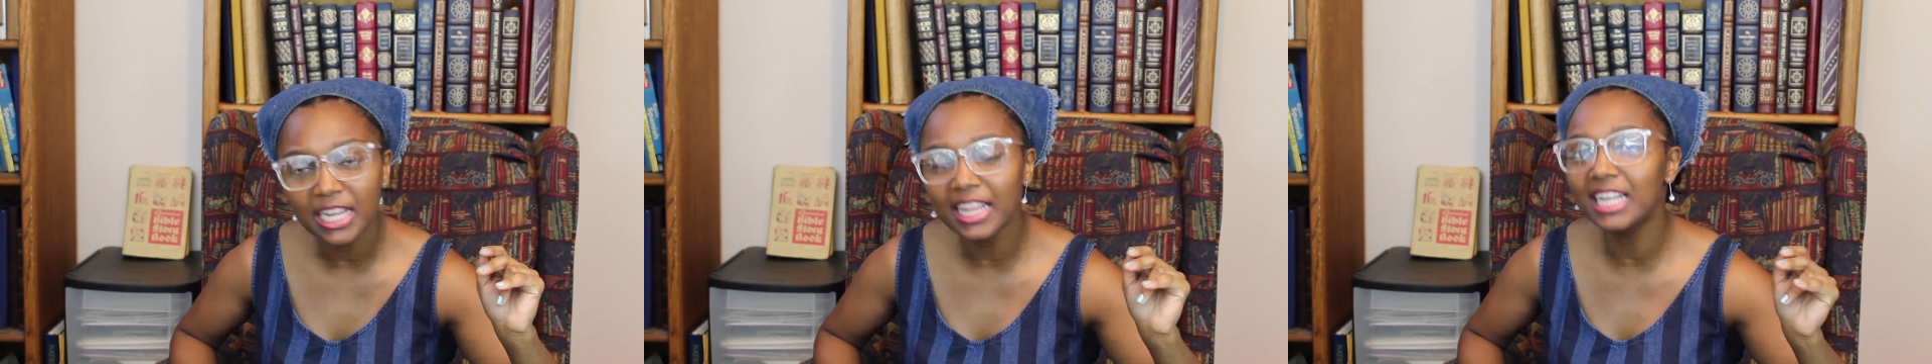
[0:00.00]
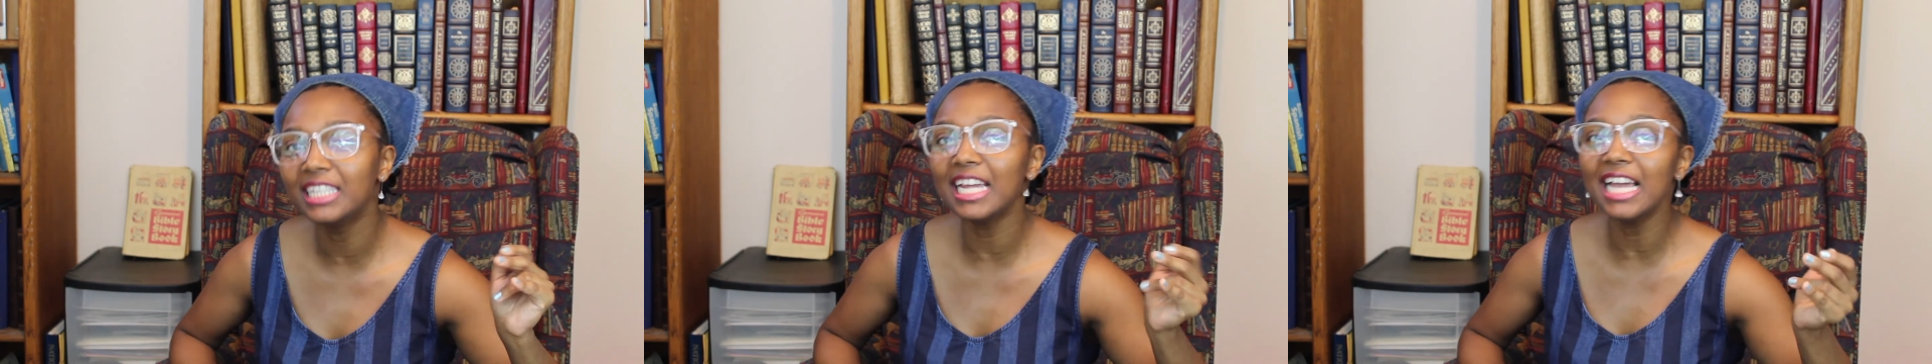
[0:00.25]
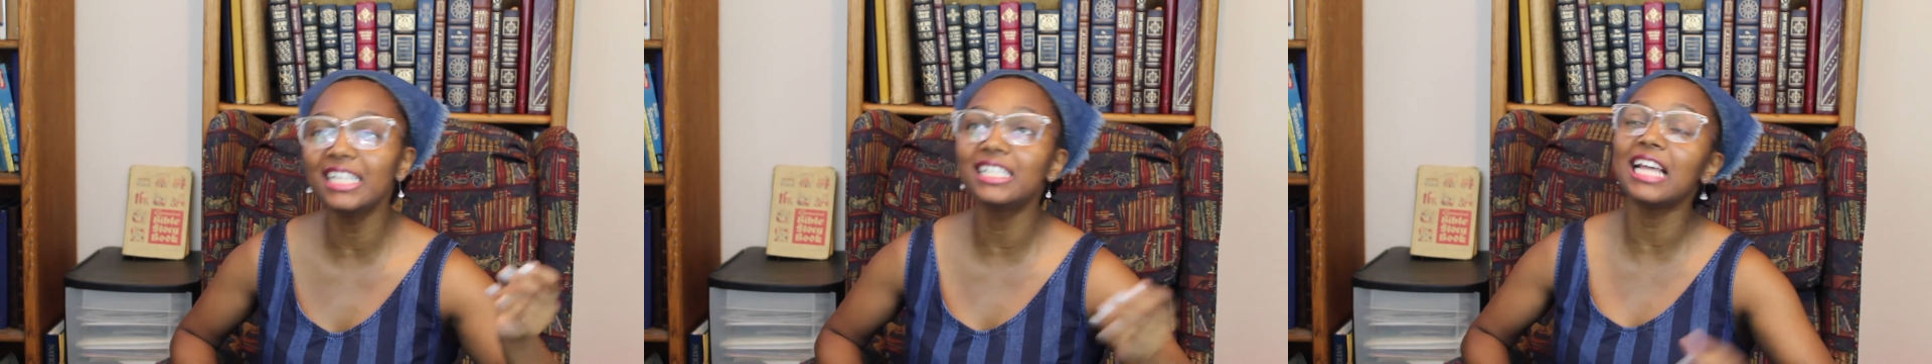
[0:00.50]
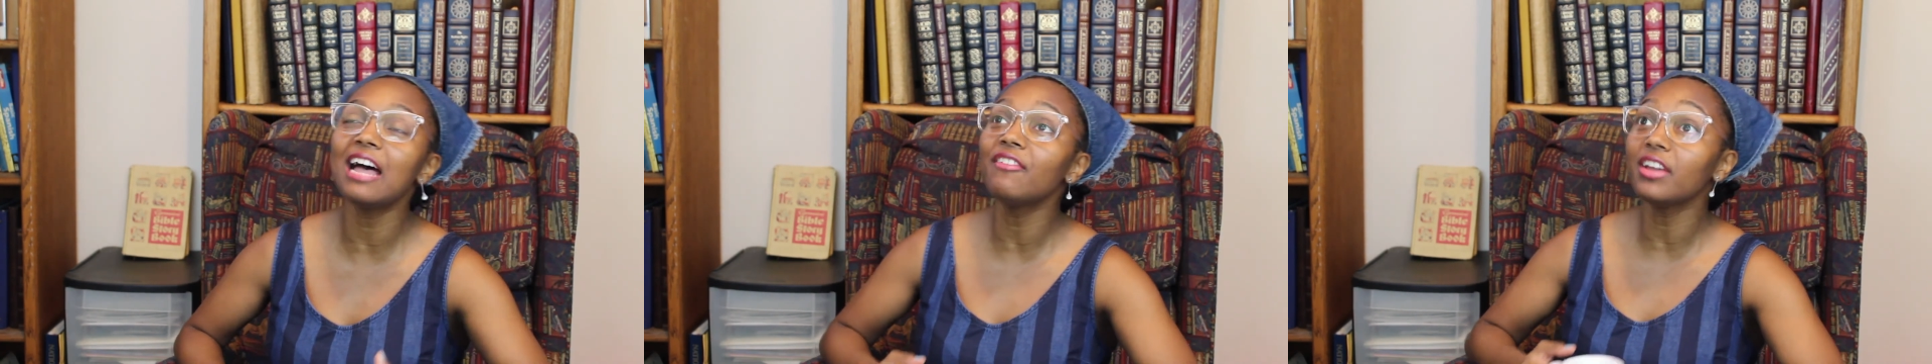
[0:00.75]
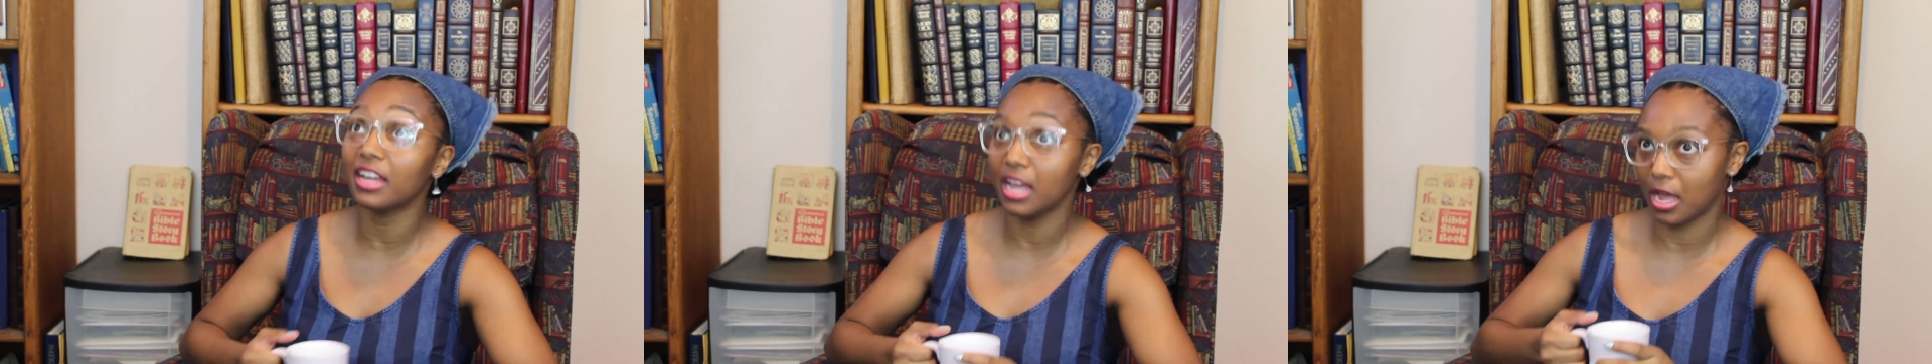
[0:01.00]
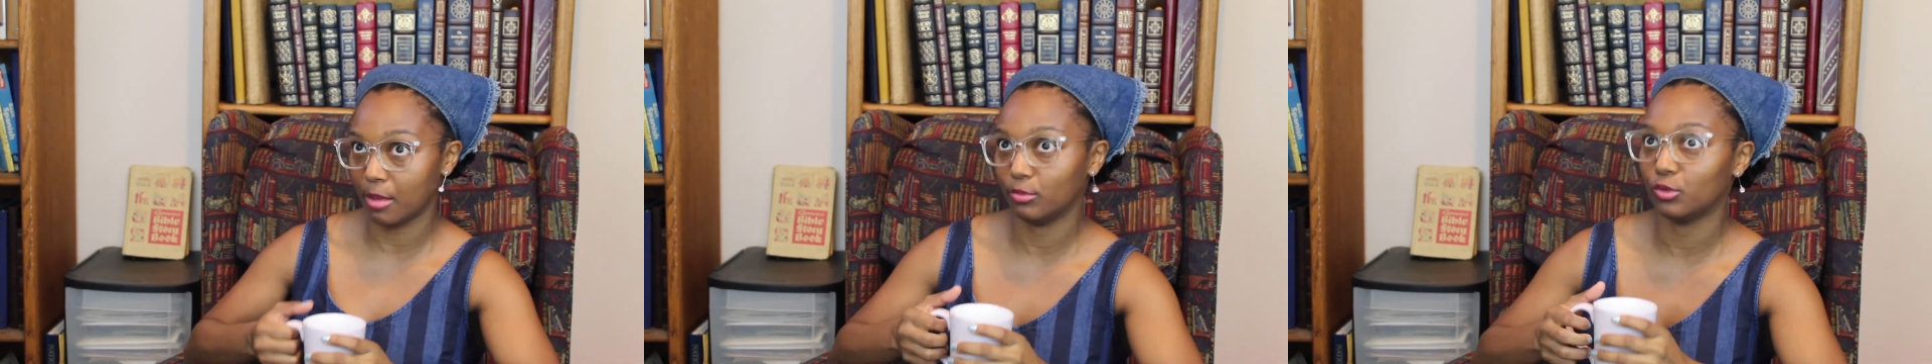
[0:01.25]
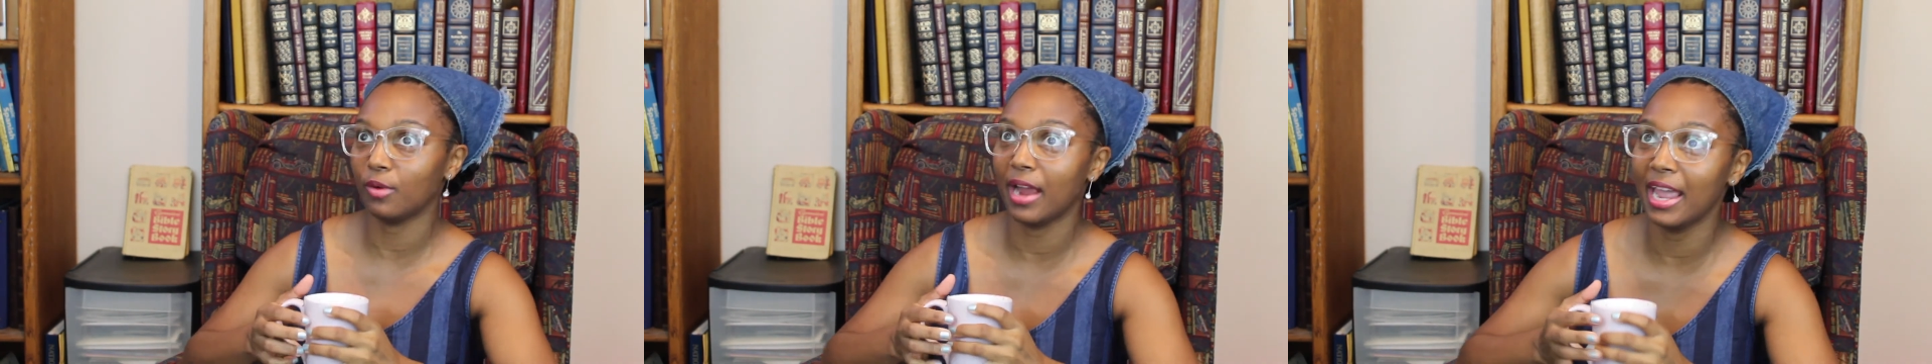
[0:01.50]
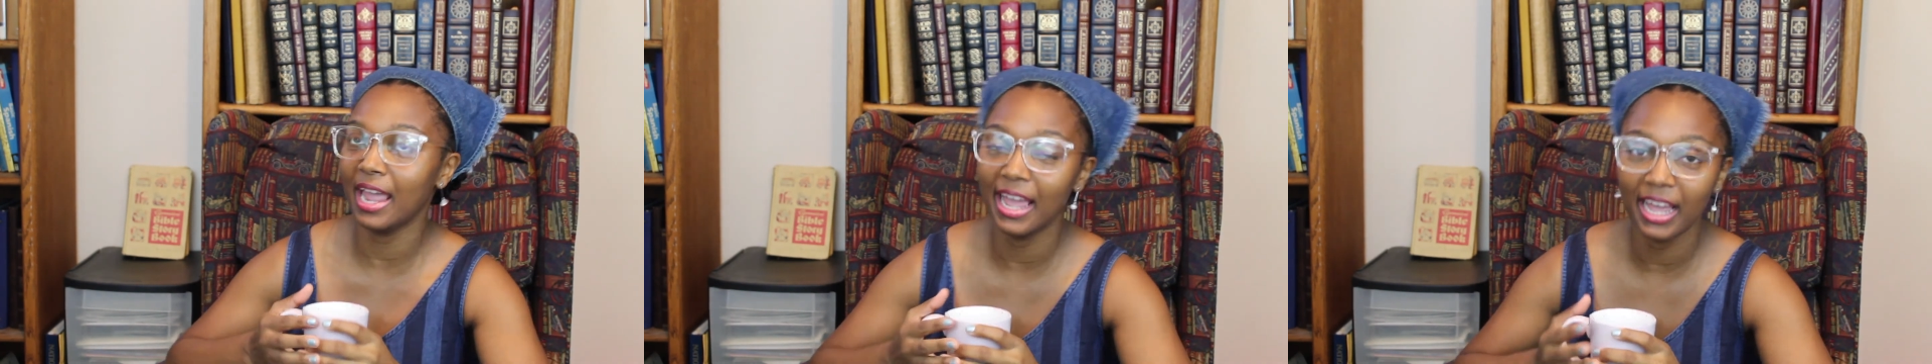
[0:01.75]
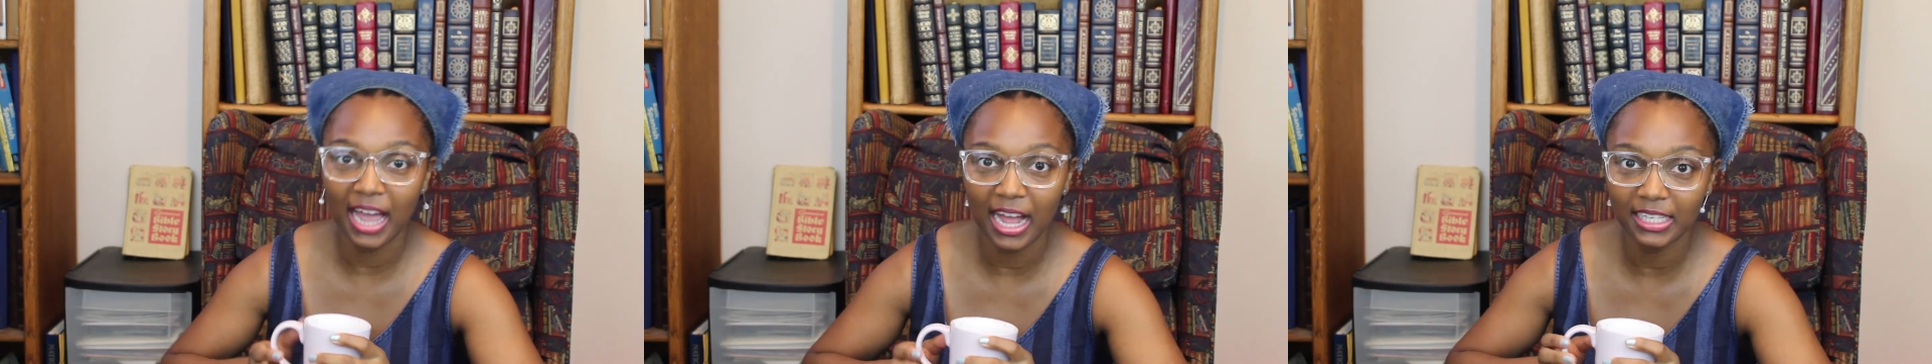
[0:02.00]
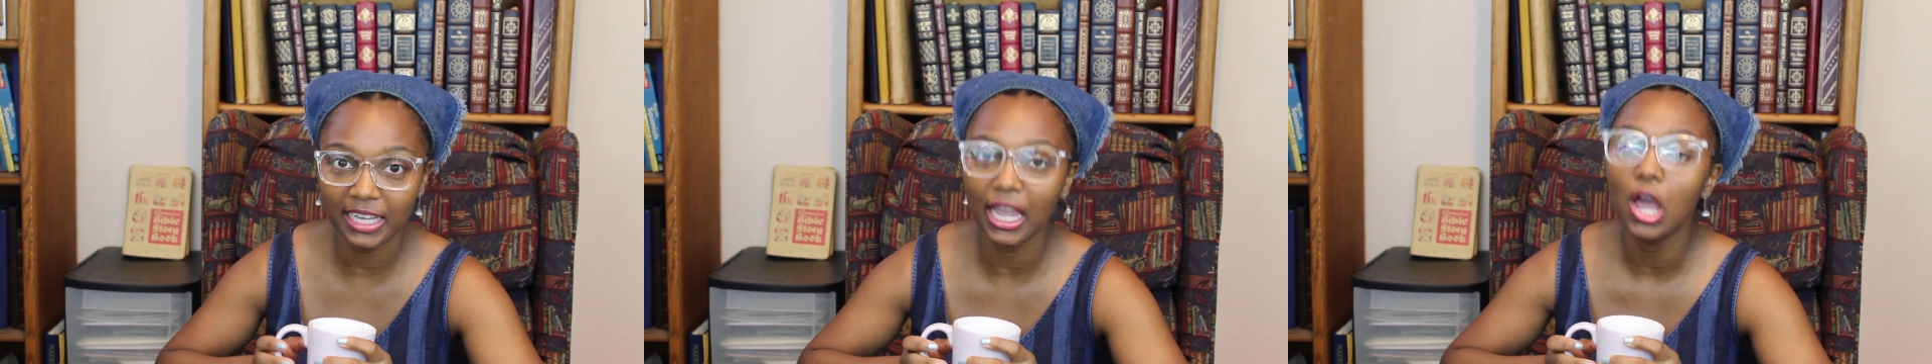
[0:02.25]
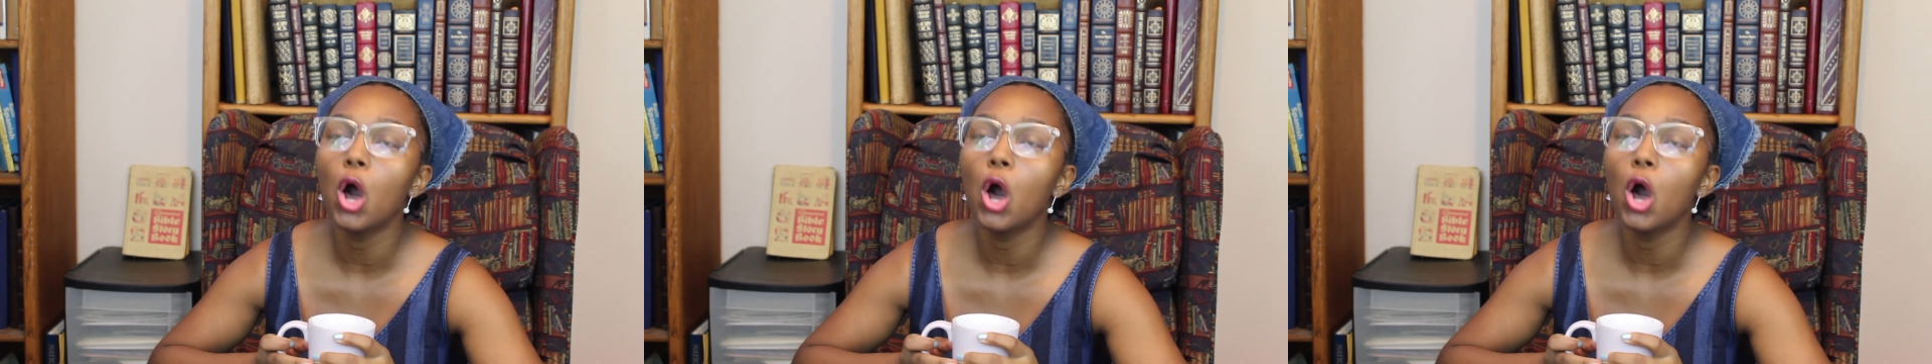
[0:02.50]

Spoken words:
And then day 7 comes, right? And God's like,